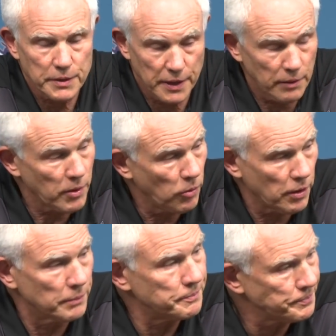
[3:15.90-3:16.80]
Yeah, we
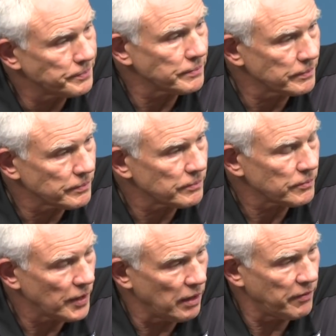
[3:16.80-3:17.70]
were.
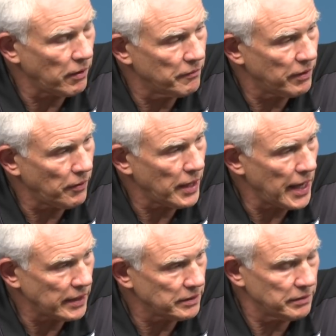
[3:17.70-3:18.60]
Yeah, very
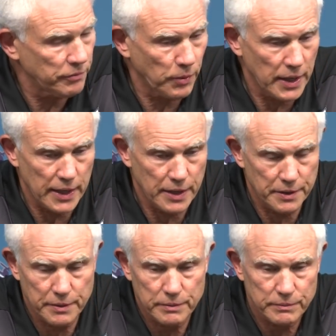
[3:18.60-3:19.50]
active. We
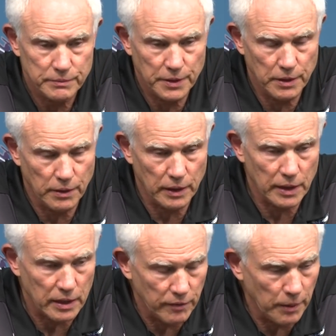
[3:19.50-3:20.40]
had, you know, a
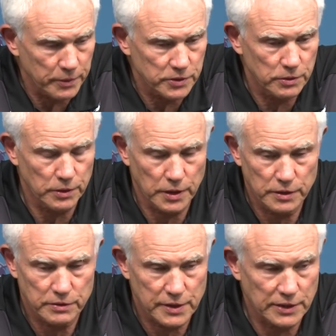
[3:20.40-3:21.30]
lot of
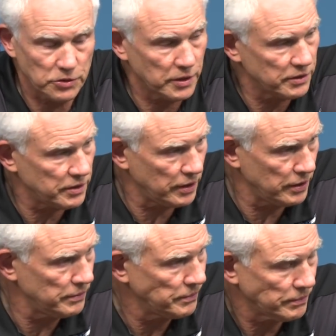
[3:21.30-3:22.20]
opportunities. As you can
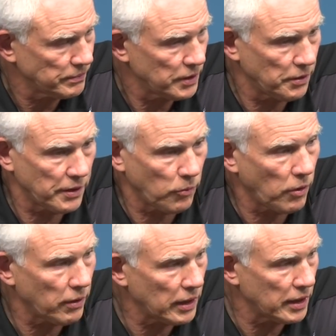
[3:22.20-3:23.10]
see, you know, there
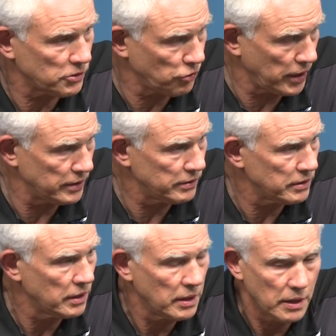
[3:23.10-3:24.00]
were a lot of
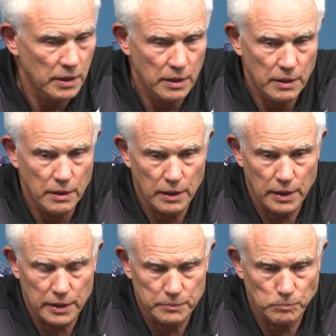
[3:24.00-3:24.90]
trades.
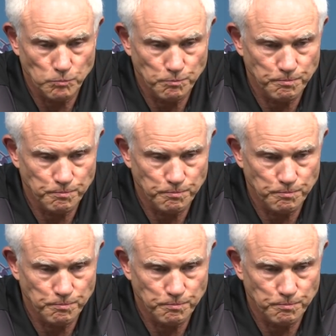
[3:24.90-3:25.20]
And